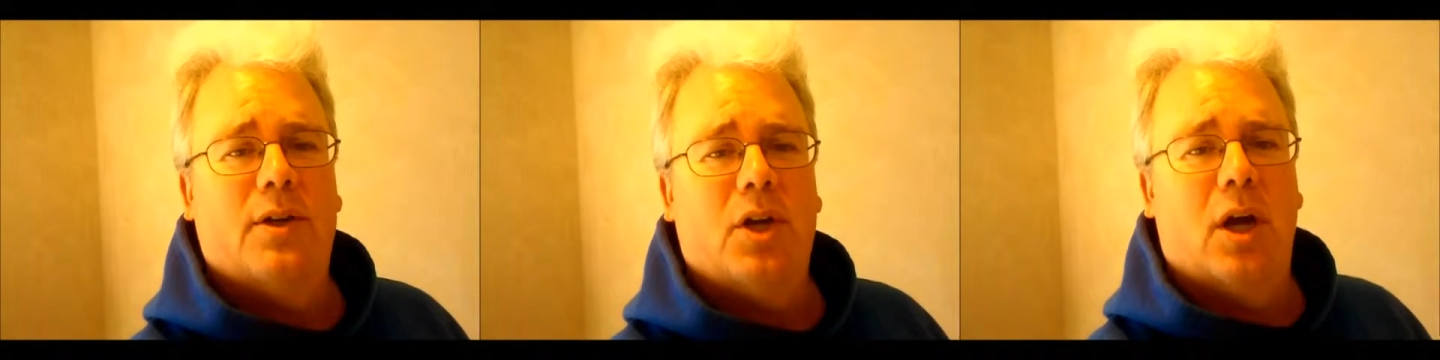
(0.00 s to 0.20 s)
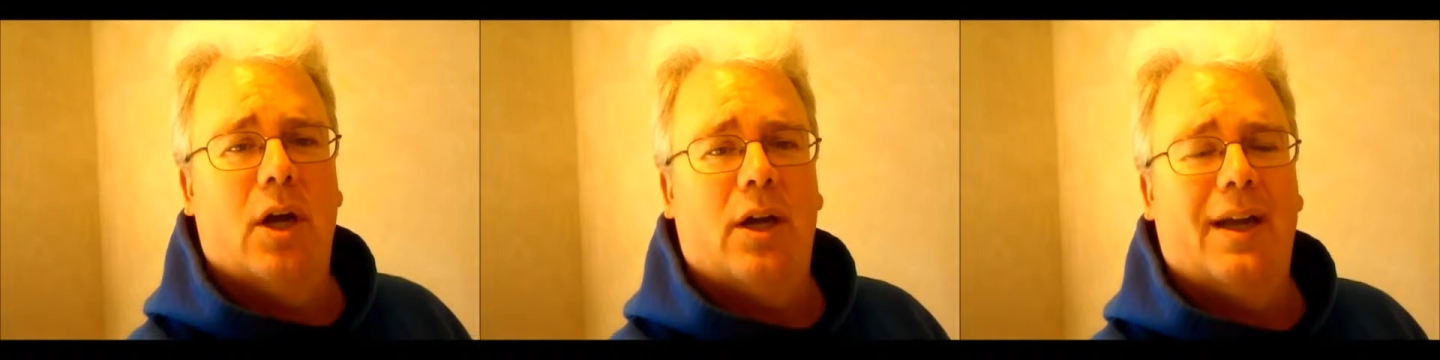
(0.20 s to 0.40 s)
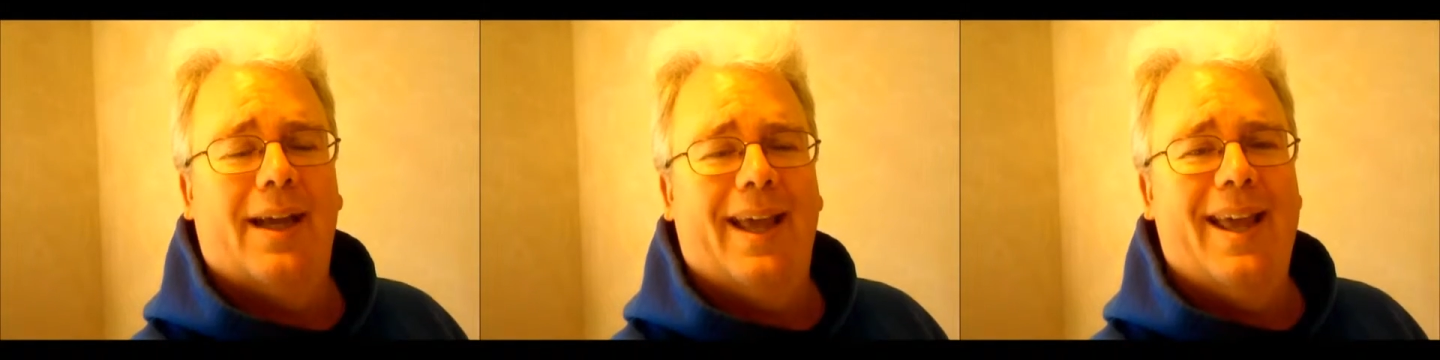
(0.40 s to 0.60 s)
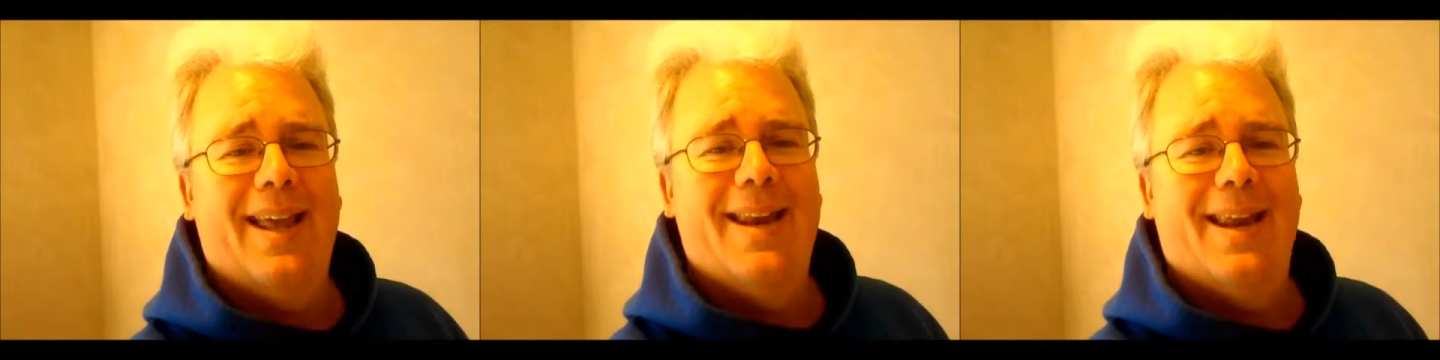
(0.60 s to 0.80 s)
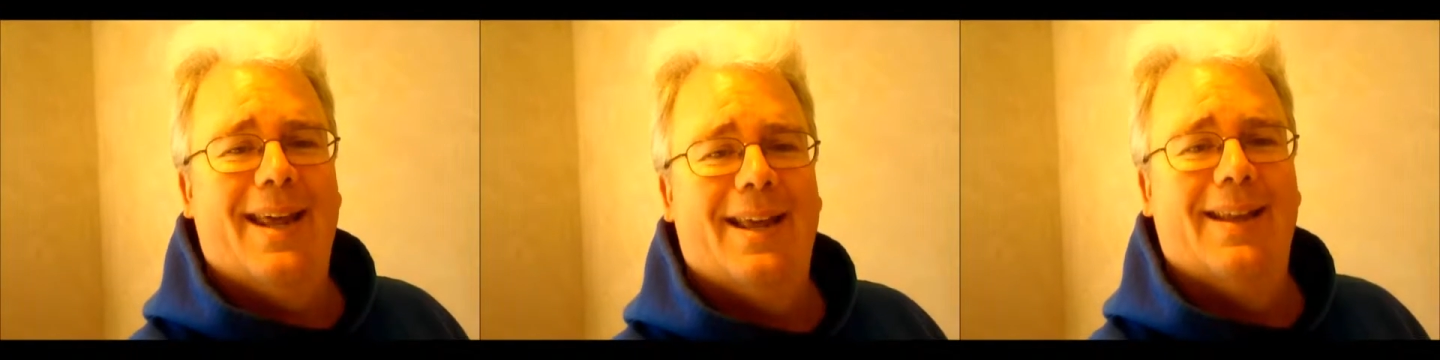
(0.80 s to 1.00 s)
going to talk
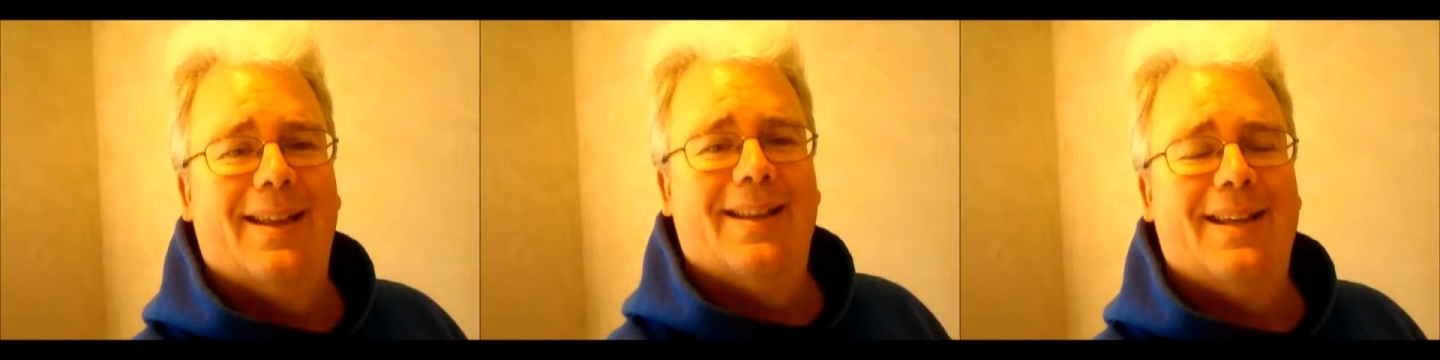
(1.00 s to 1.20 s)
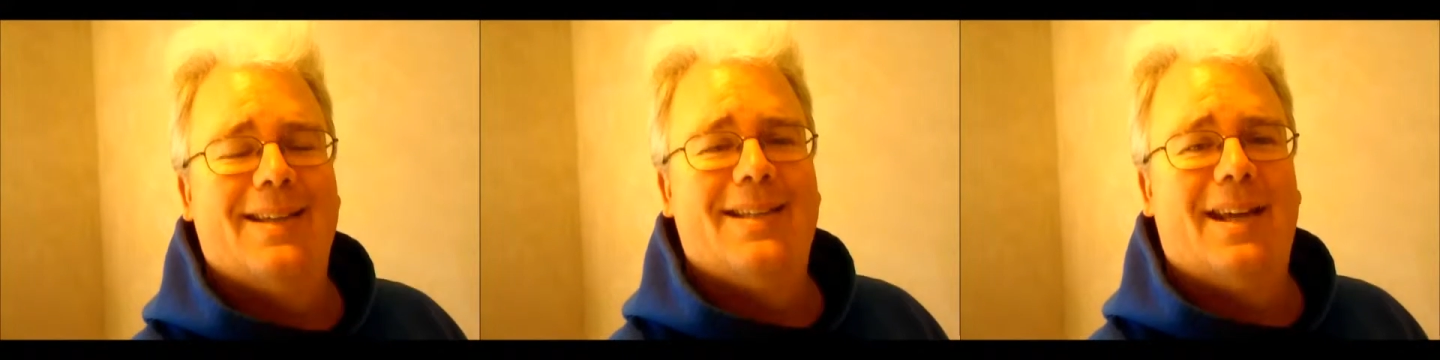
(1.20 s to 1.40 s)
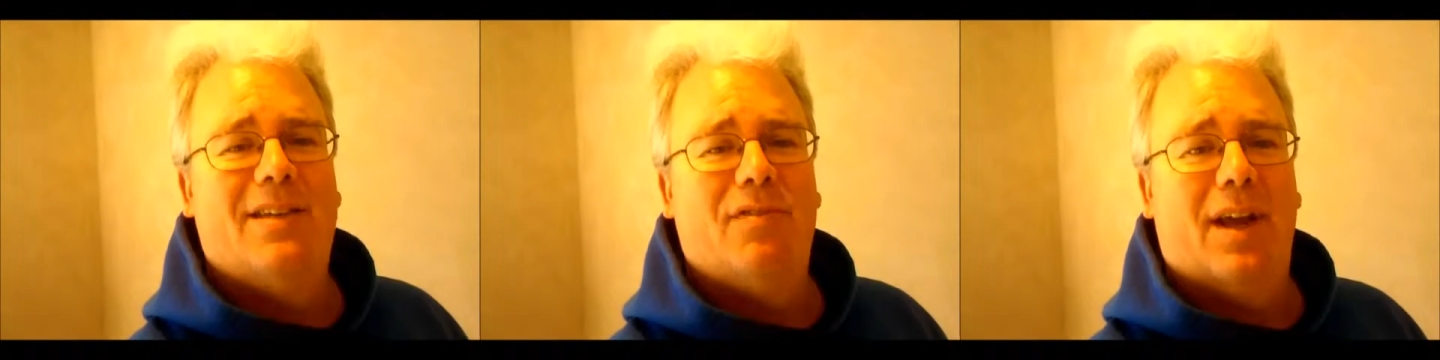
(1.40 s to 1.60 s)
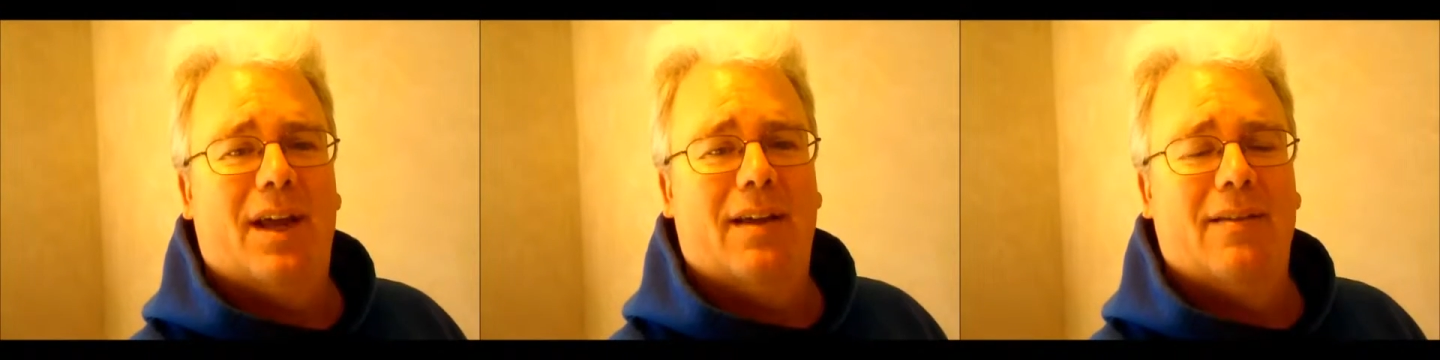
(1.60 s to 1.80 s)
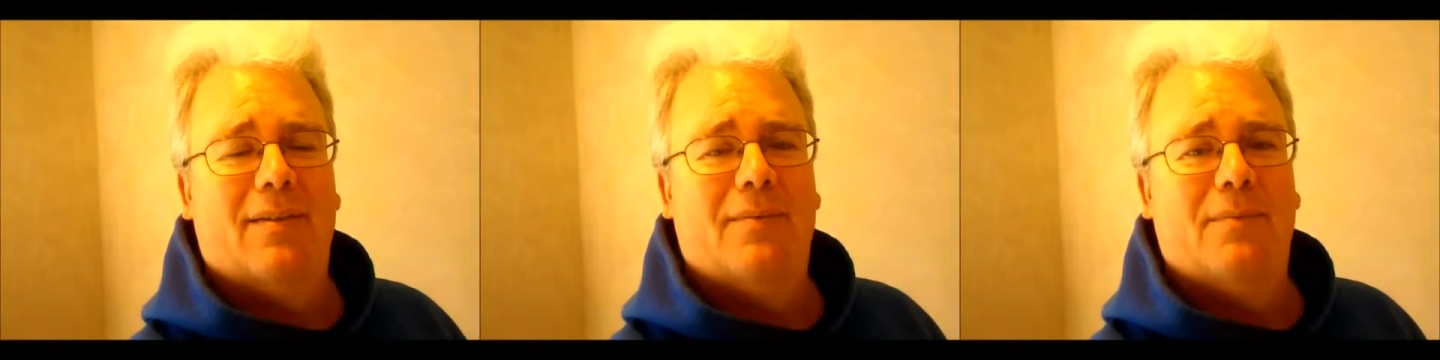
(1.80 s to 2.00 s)
again this
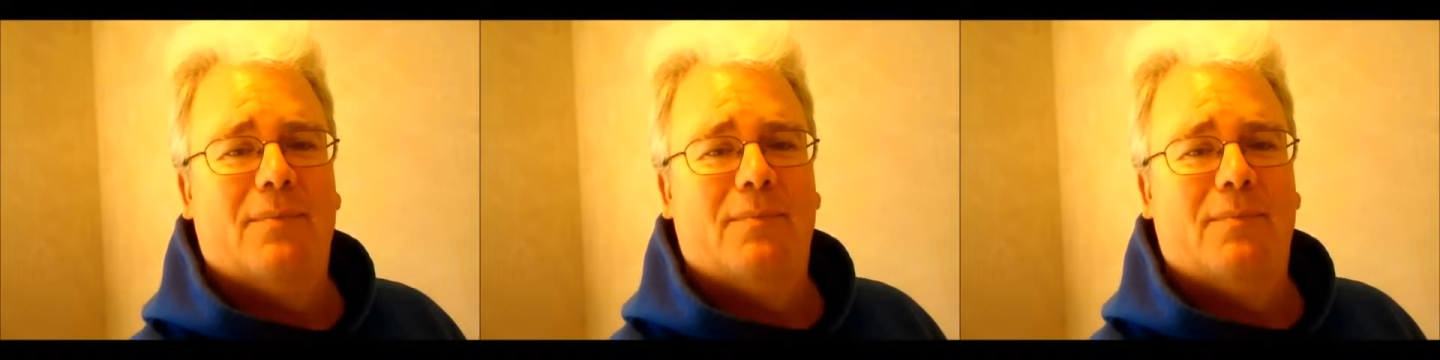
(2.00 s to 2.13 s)
evening.